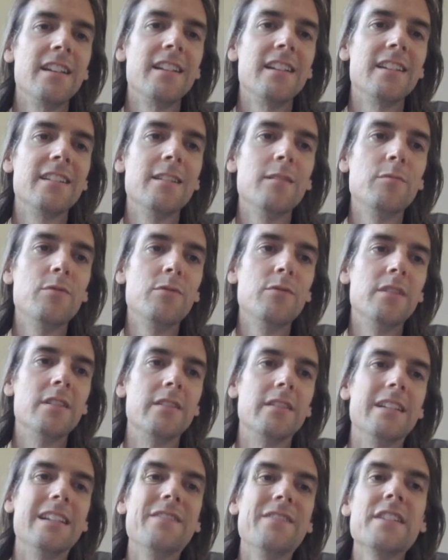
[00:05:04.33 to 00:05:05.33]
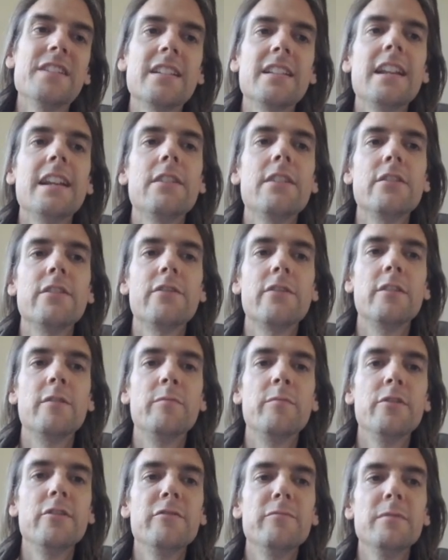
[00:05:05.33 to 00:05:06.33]
Number 1, if it's an area for
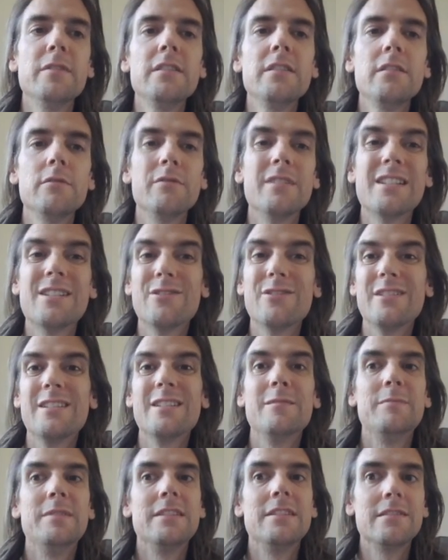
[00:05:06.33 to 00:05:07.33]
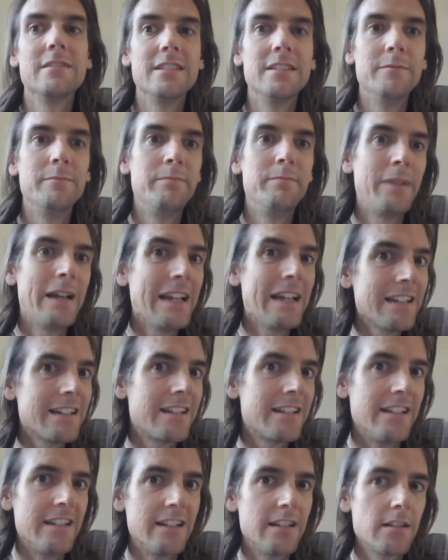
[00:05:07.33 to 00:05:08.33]
improvement, we're talking about the bad
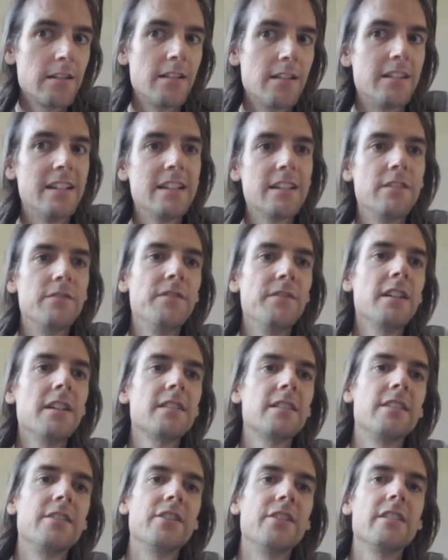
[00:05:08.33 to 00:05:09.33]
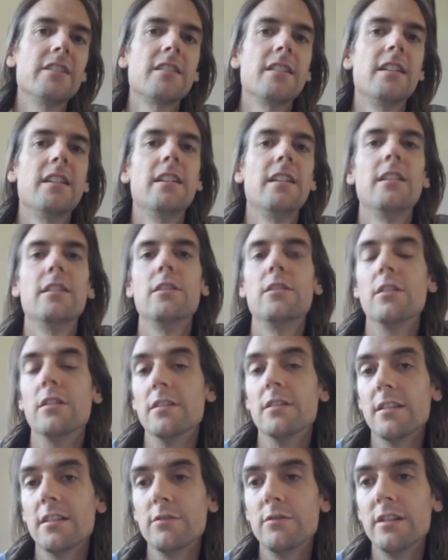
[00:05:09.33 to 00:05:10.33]
things, the disadvantages.
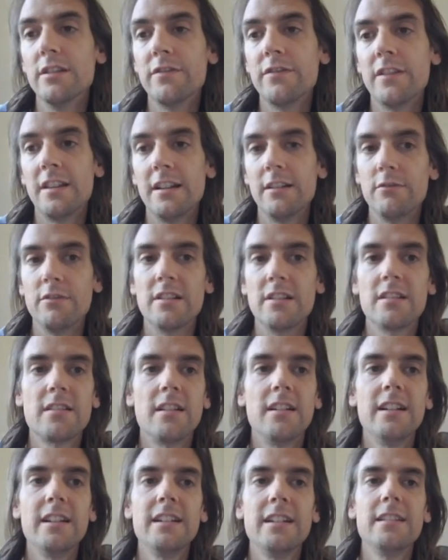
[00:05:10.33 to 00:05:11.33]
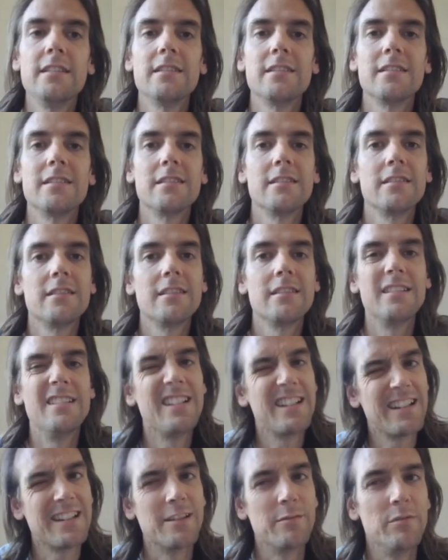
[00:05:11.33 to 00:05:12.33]
Another word for that with side, and
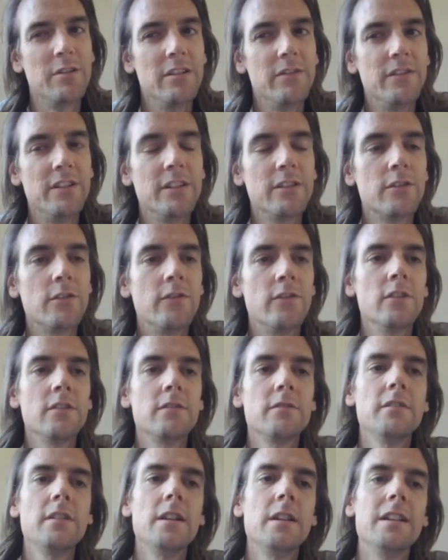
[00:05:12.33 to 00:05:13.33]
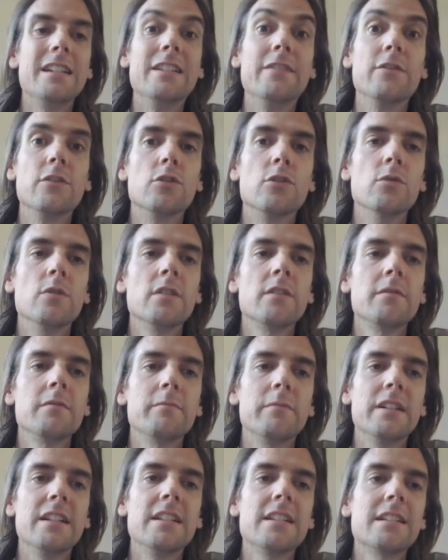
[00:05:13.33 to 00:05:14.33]
this is a bit of a difficult one,
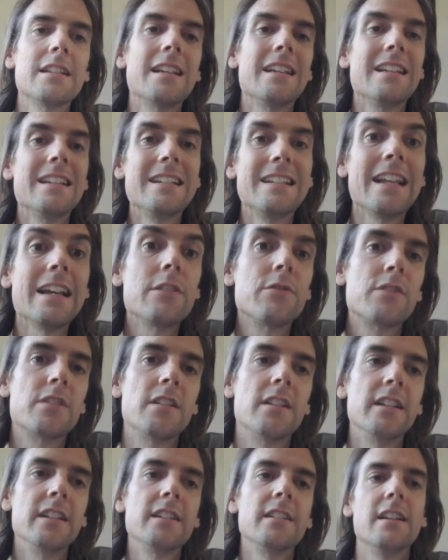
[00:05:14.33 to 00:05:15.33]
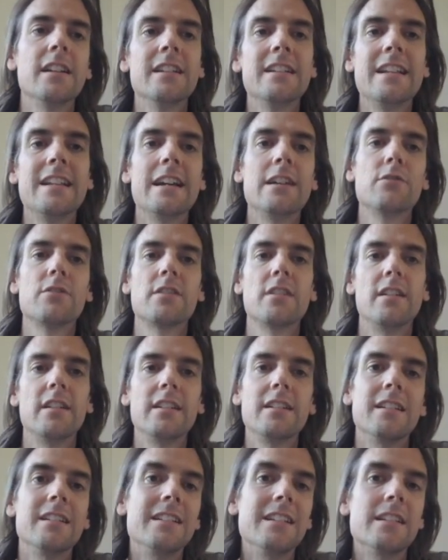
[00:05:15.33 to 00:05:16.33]
but it's downside,
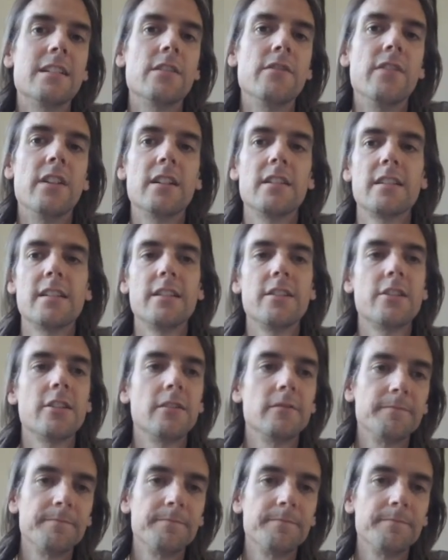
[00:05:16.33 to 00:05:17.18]
a disadvantage.